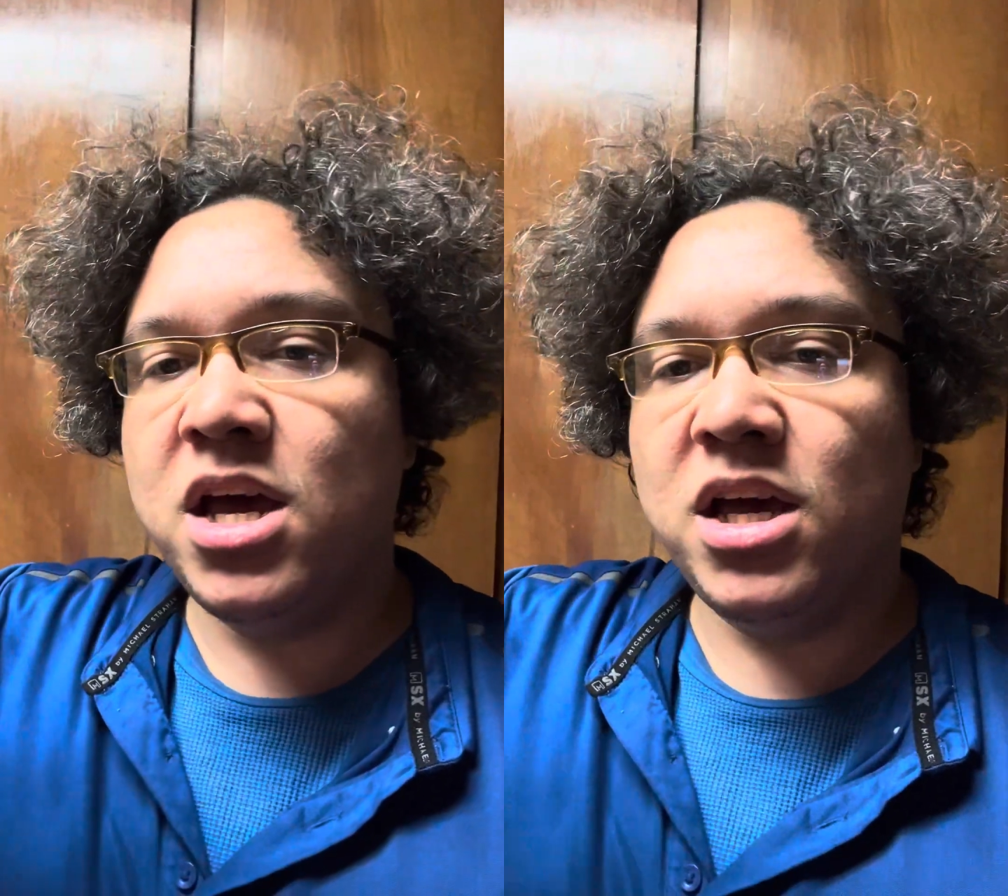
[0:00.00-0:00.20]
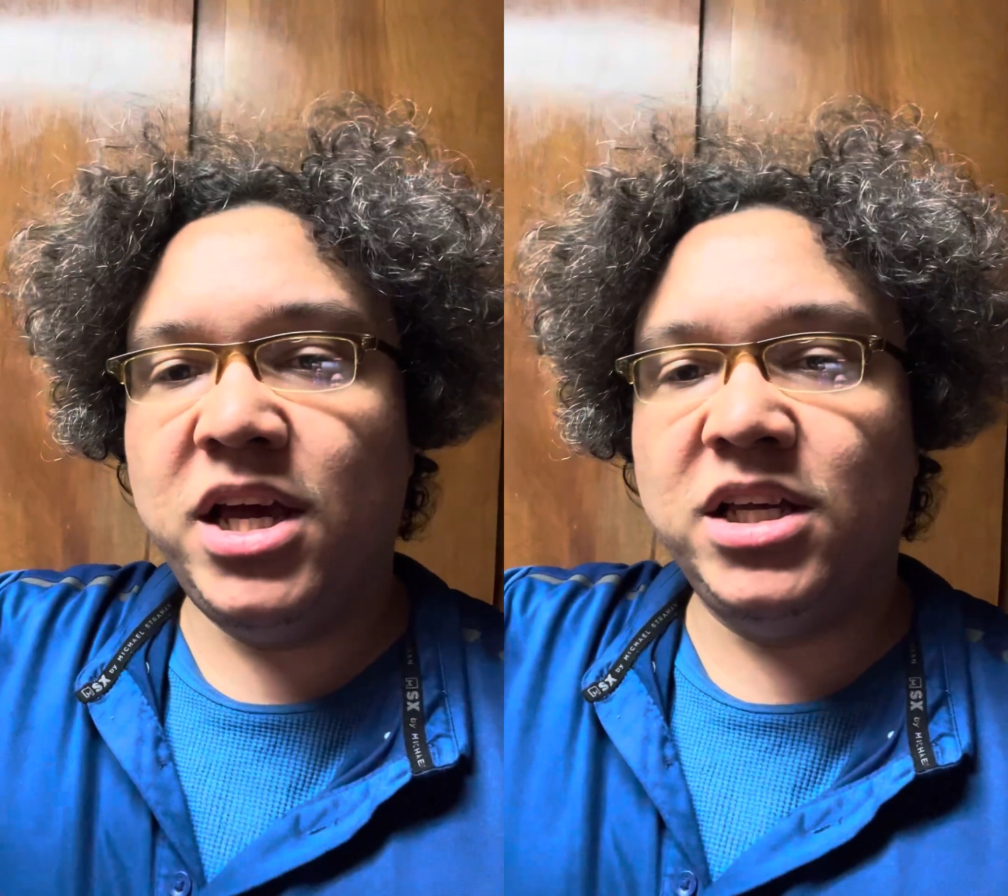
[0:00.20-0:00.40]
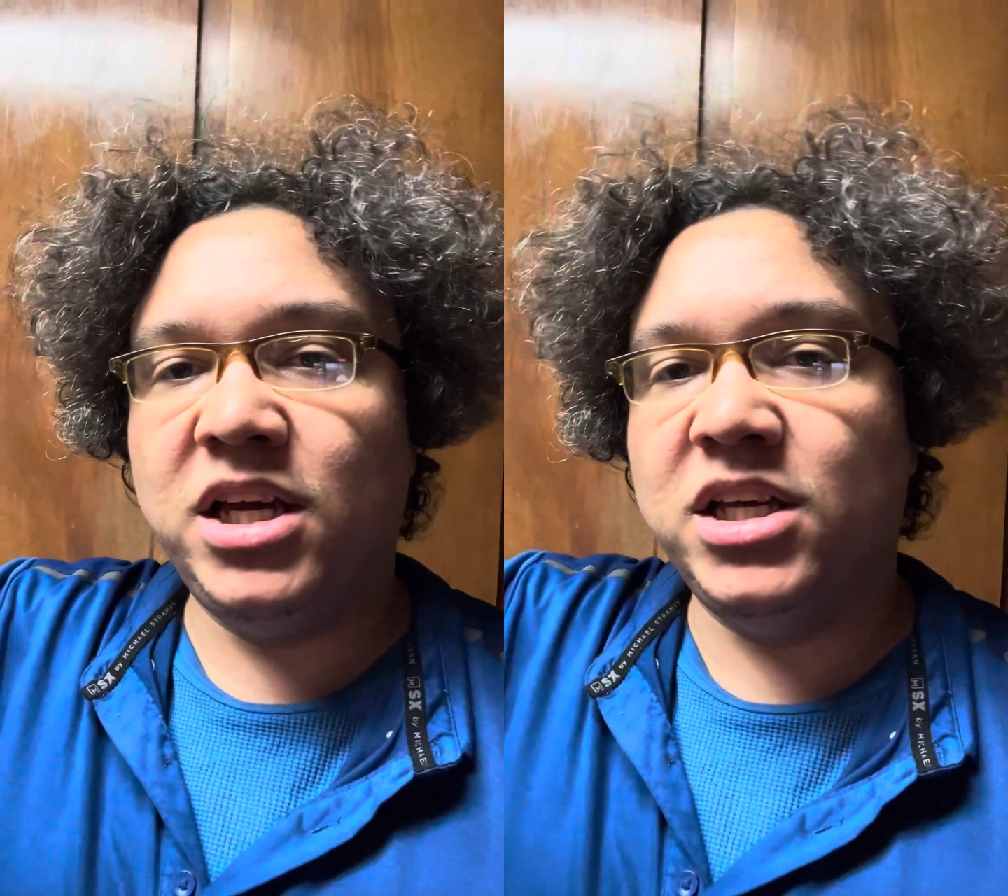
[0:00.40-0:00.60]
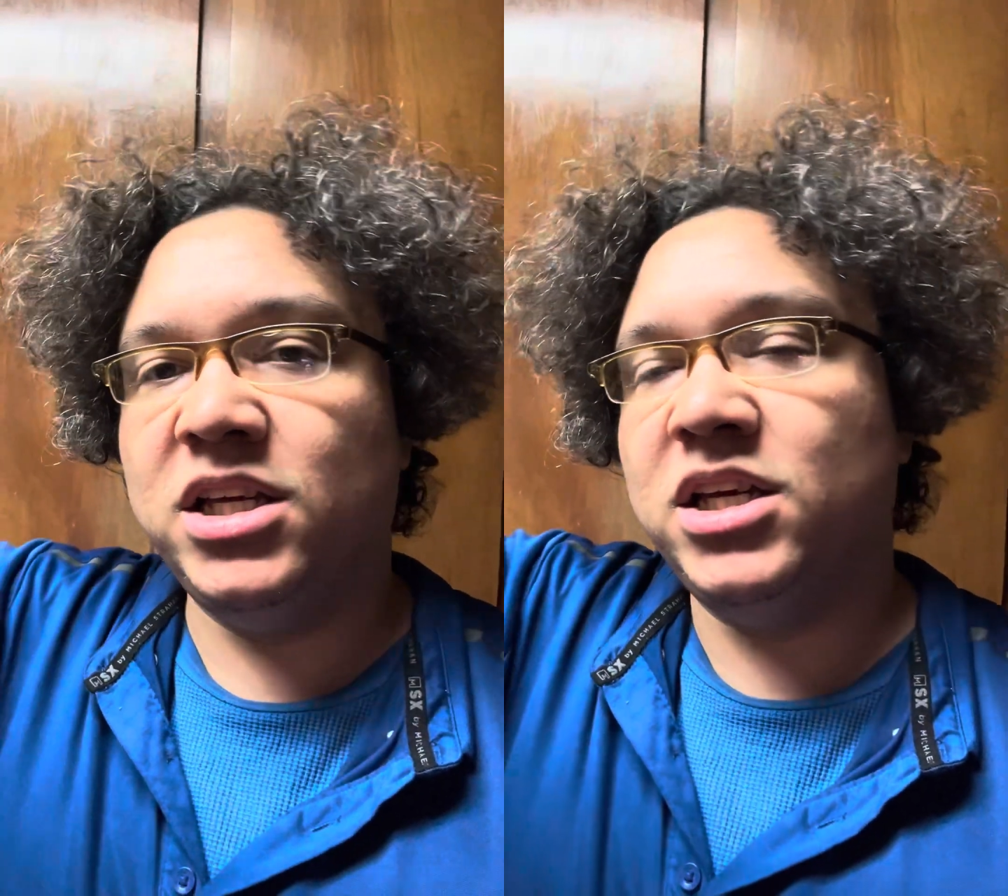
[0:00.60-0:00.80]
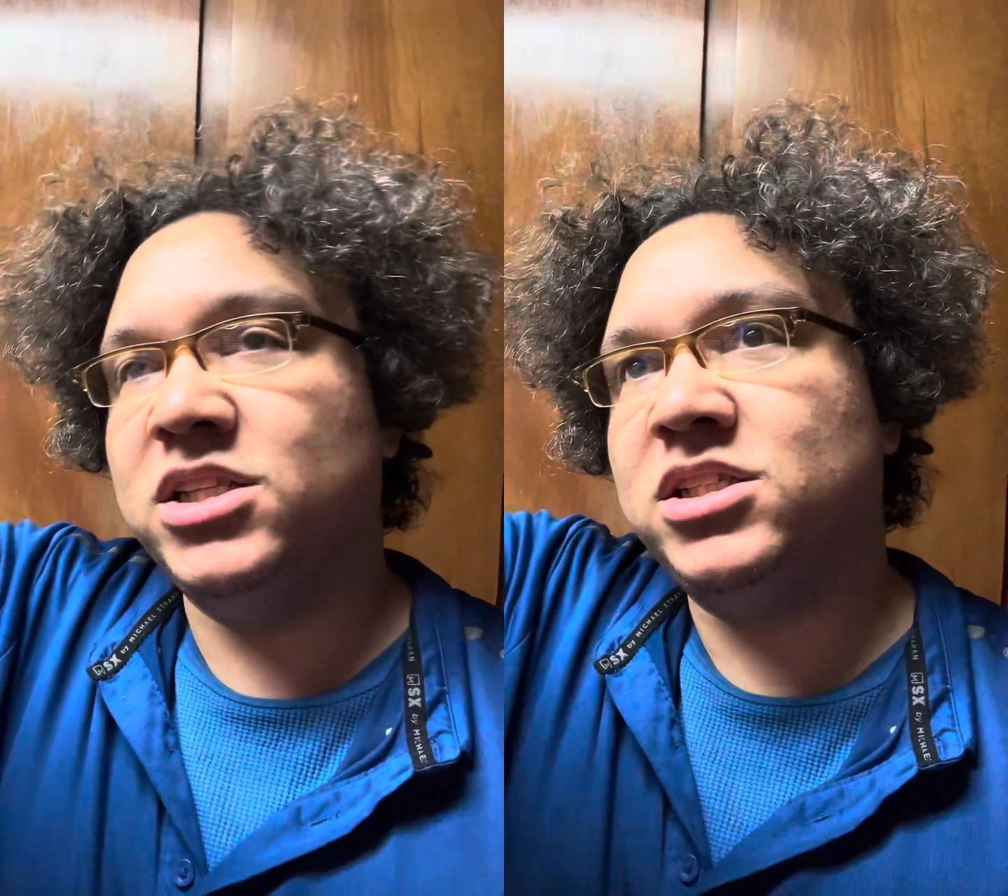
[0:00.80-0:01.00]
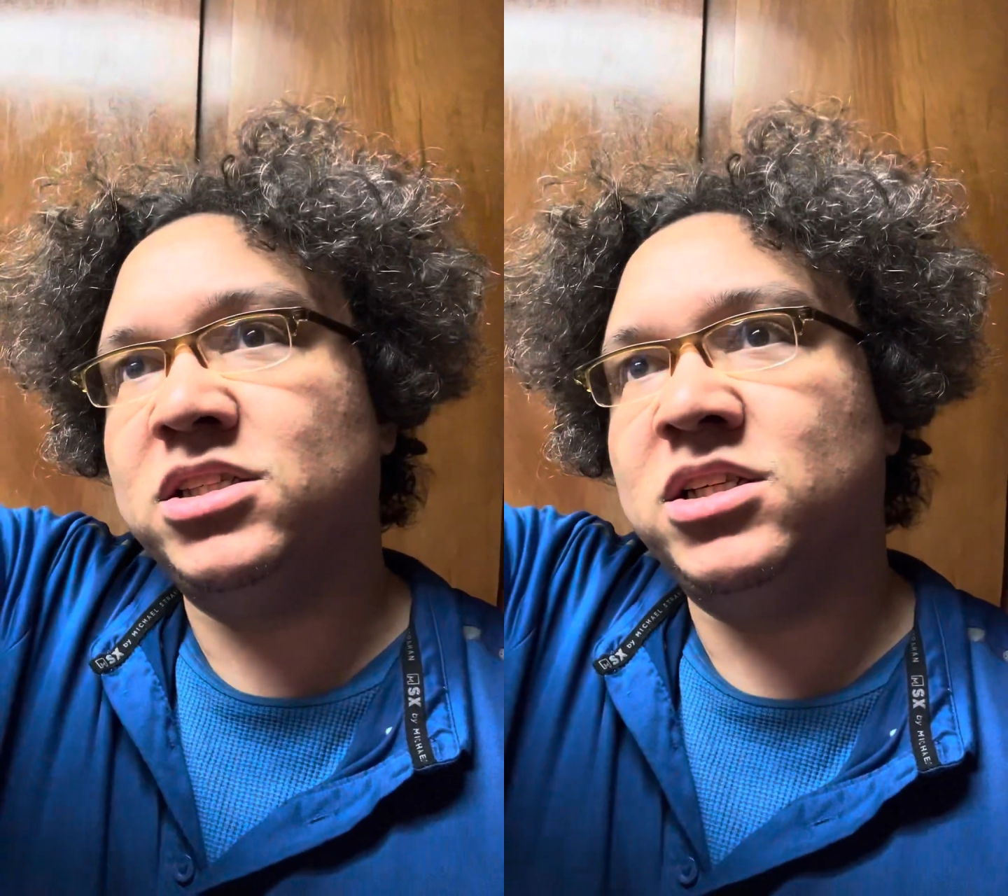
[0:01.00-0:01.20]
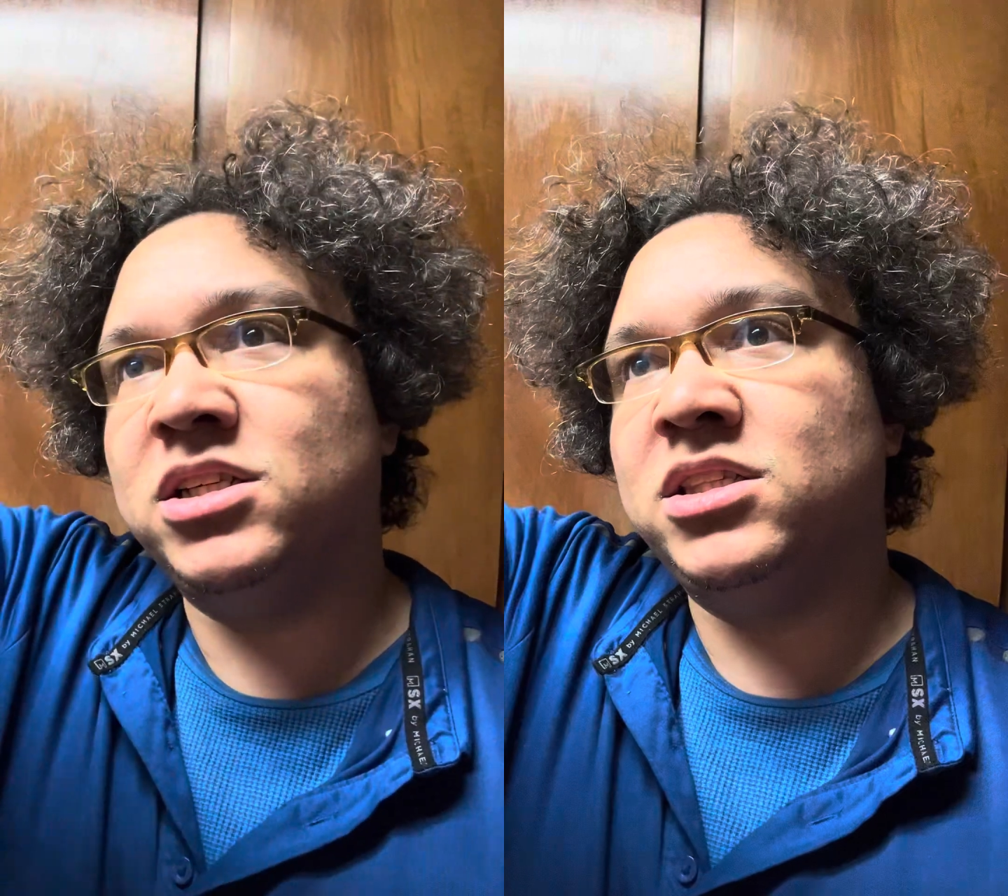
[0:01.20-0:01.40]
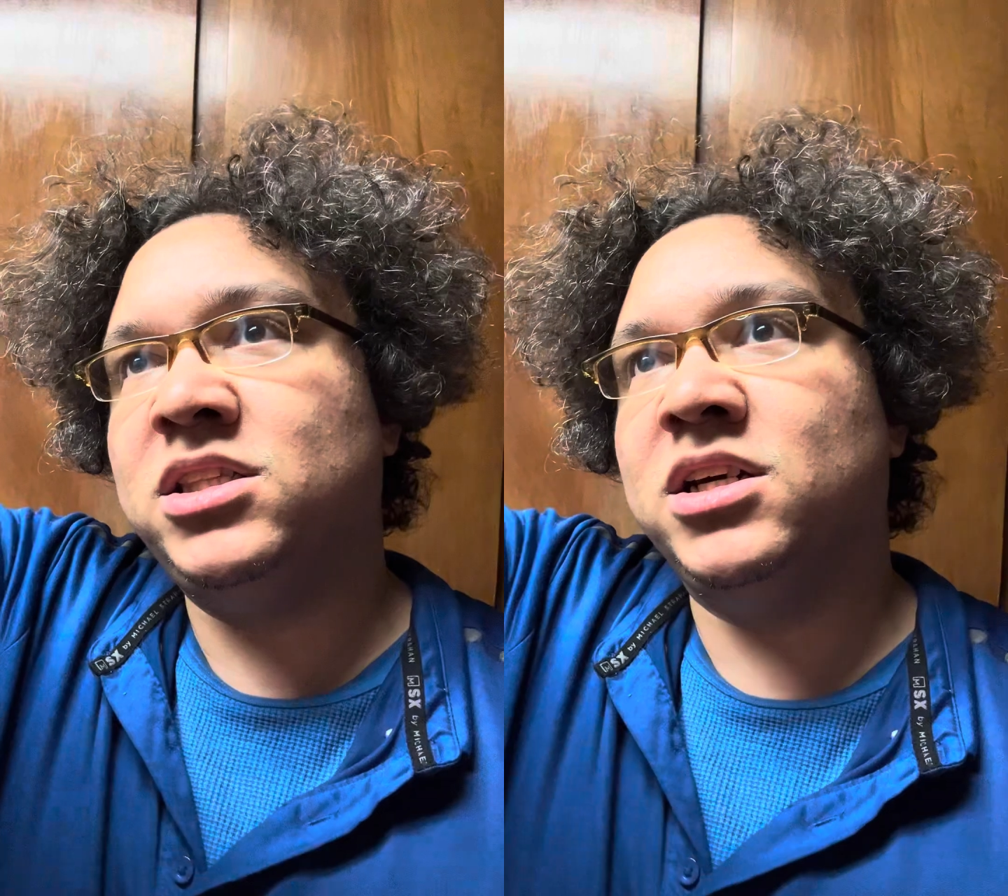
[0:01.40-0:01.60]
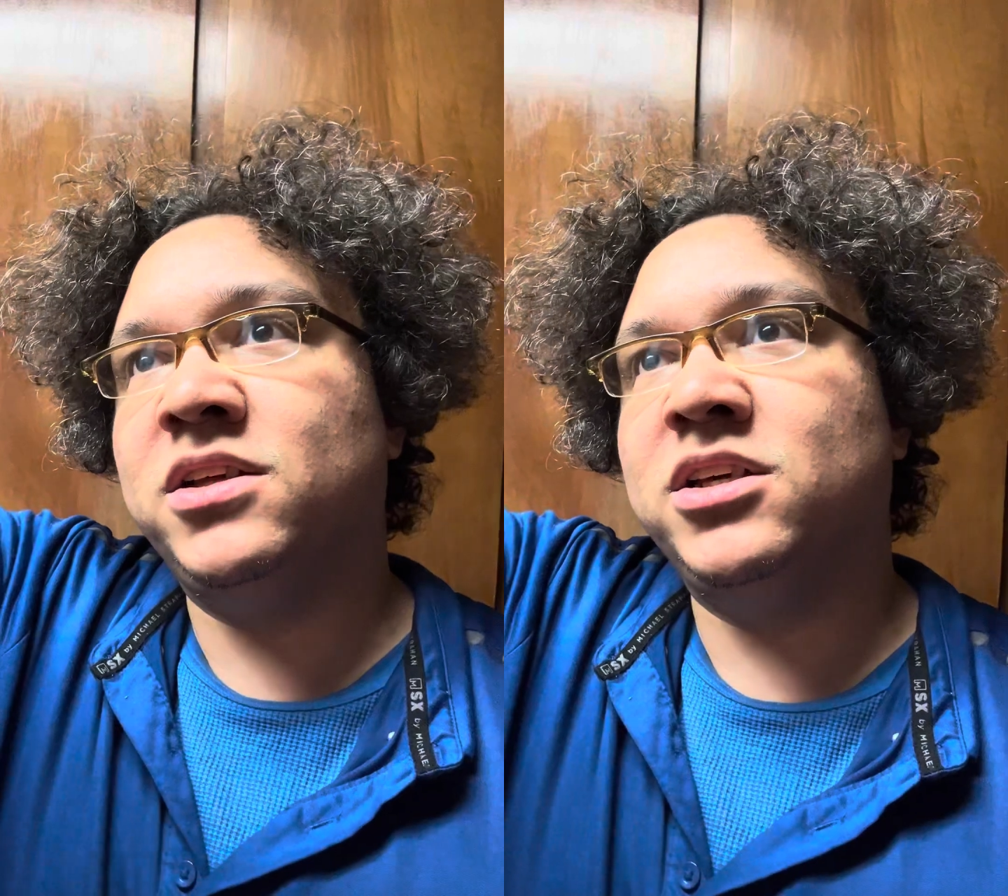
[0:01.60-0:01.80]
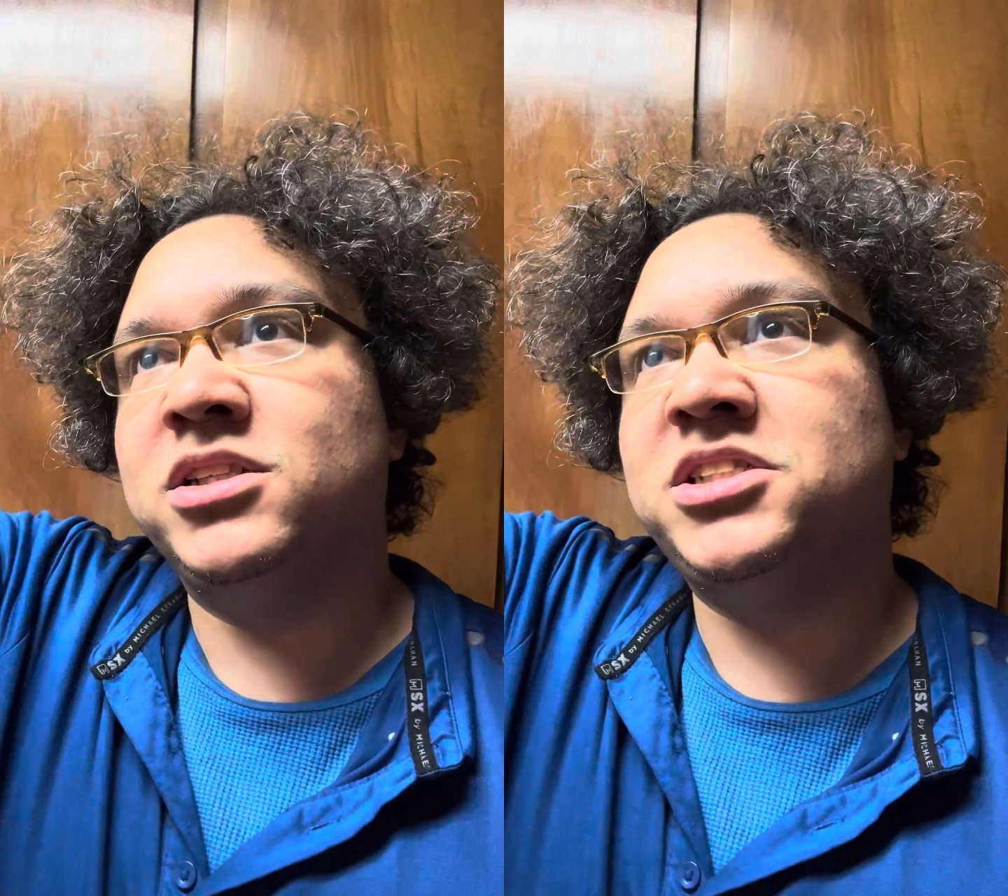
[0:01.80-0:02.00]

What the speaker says: The